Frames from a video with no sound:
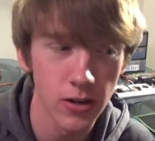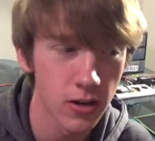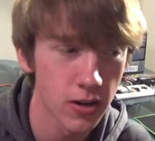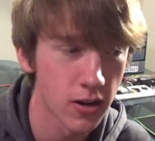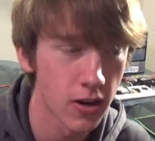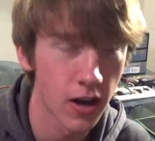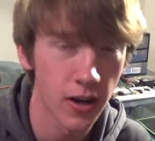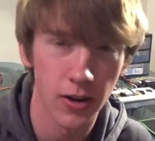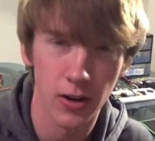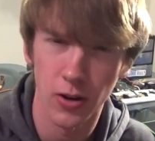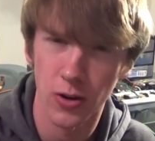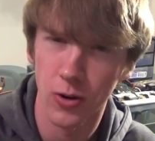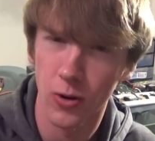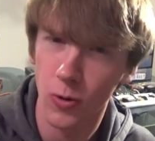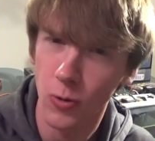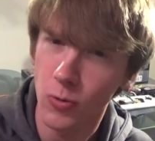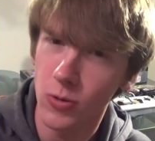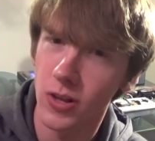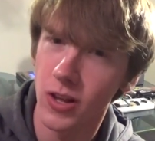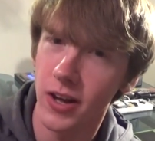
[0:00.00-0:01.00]
Not a
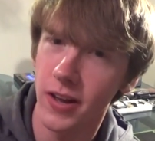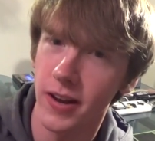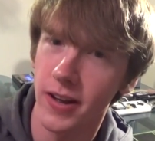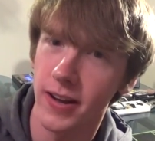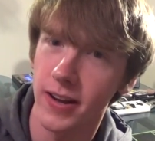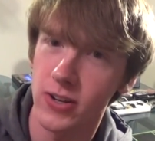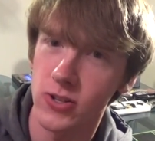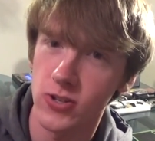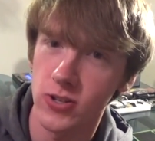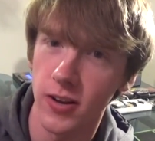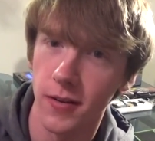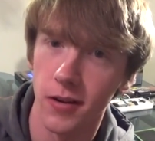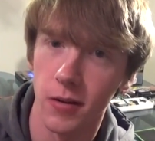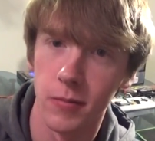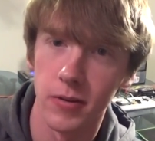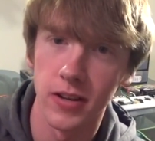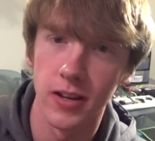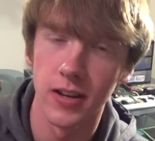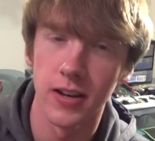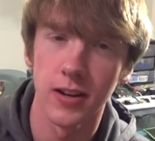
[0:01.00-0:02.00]
whole lot actually. I'm gonna
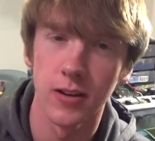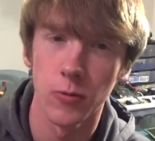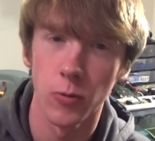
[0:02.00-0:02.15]
be getting